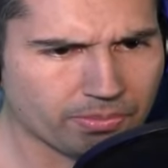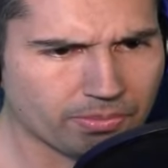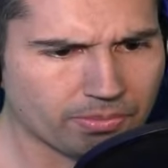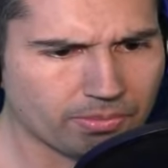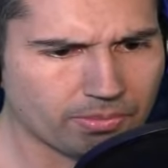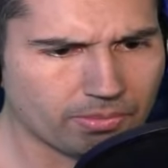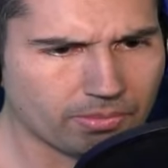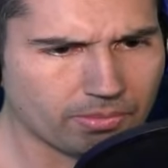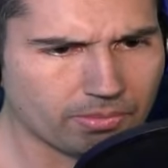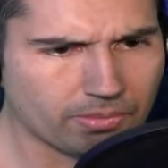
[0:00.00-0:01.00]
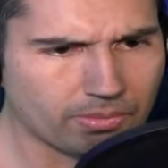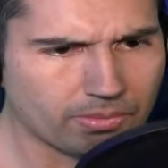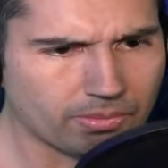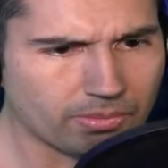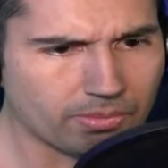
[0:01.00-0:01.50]
no way.
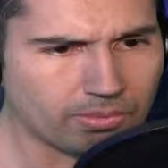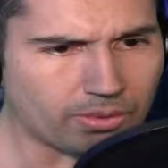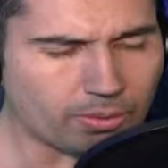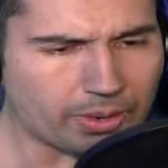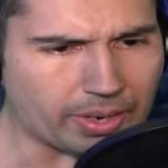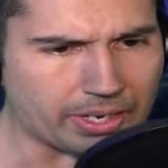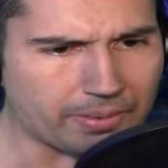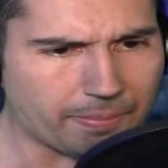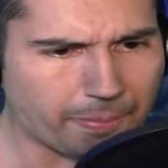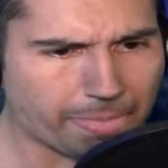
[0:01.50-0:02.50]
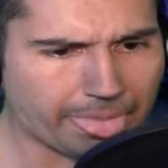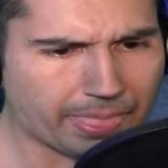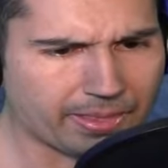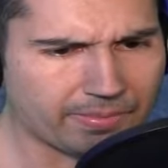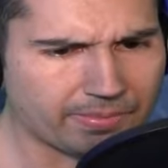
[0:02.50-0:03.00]
No way what?
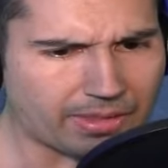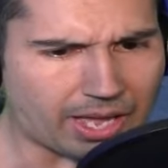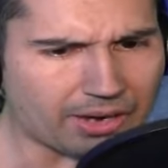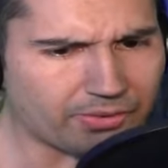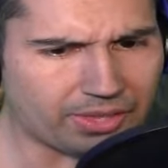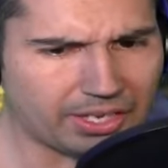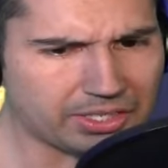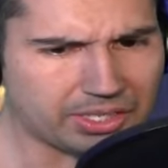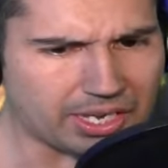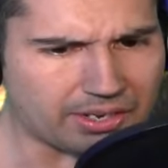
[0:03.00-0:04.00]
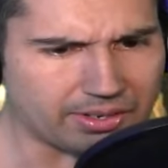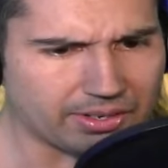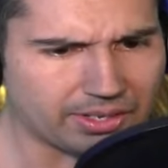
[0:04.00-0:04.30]
I don't think he's dead.